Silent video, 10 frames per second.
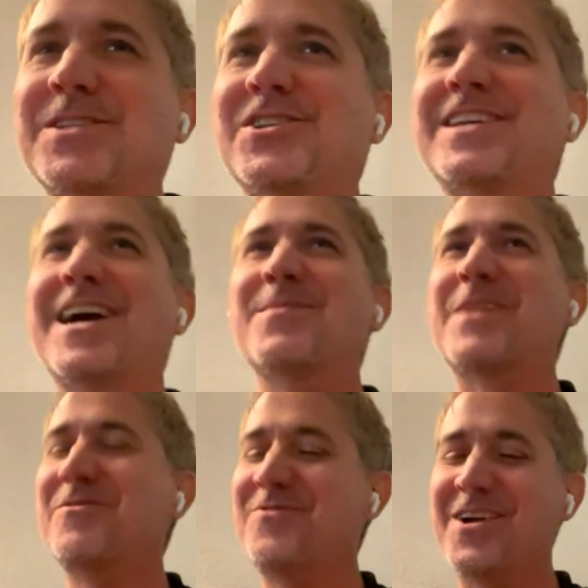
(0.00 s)
And she kind of
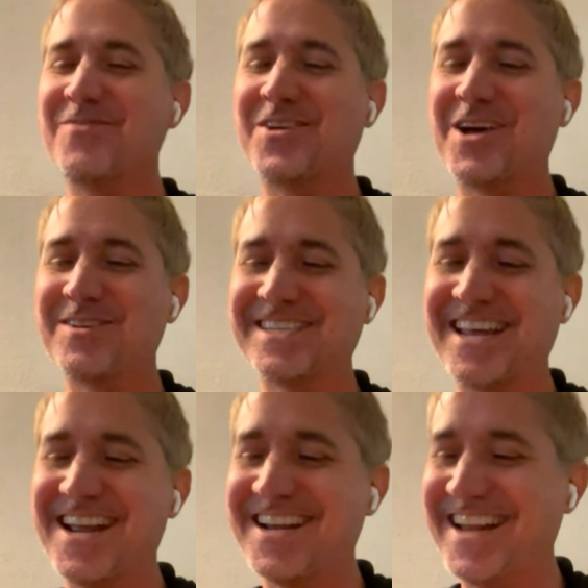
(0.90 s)
made fun of what I was
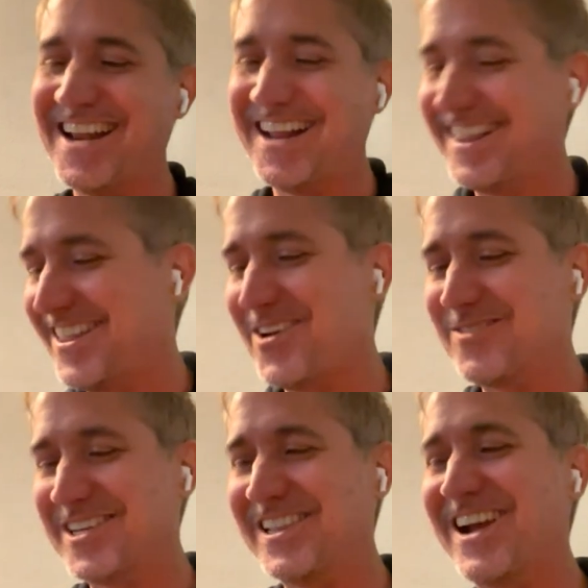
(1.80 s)
saying. And I thought it
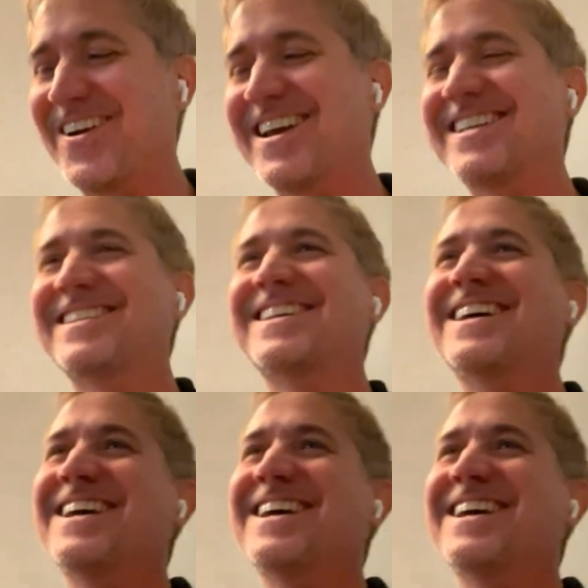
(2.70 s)
was hilarious.